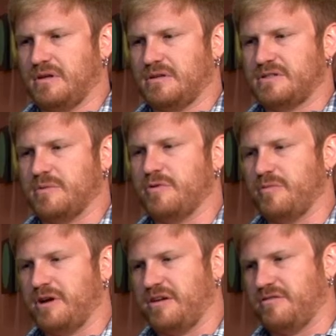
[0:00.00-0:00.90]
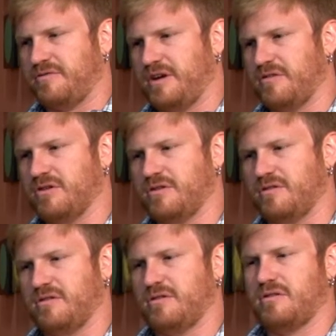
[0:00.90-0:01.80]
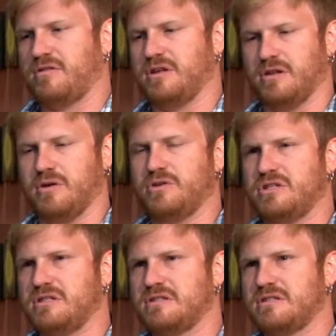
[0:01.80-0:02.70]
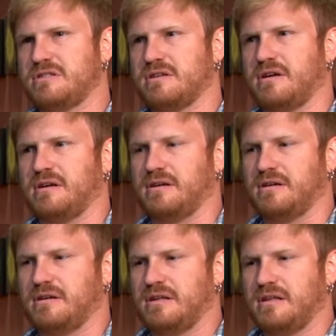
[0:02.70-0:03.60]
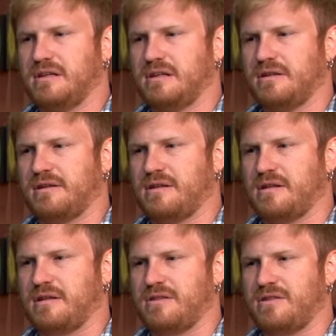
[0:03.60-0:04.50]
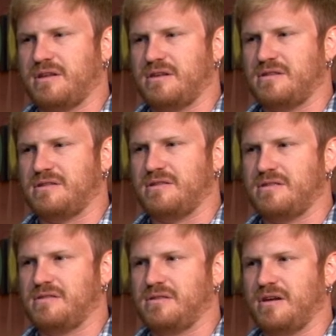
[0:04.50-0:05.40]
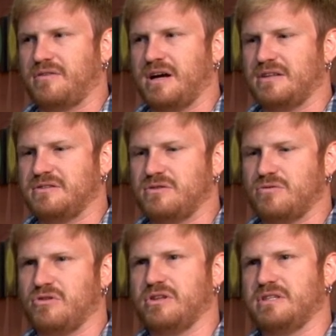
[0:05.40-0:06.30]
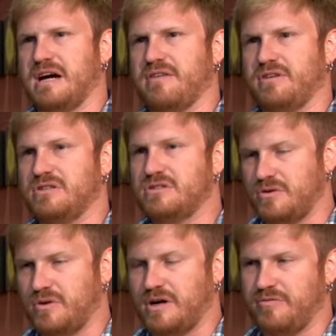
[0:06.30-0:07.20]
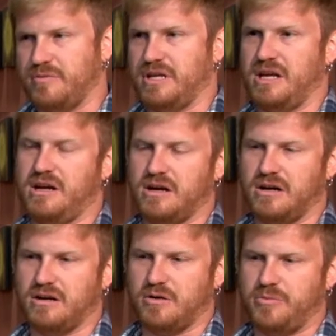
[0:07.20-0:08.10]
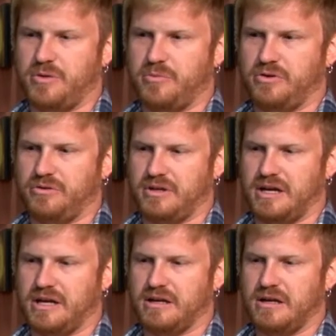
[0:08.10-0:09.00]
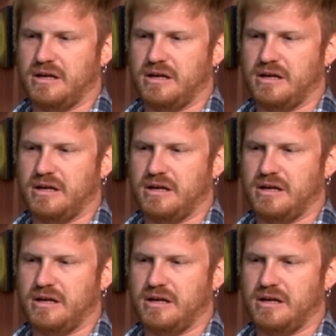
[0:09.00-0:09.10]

Some of my favorite theologians that I've gotten to really dive into while I've been here are people like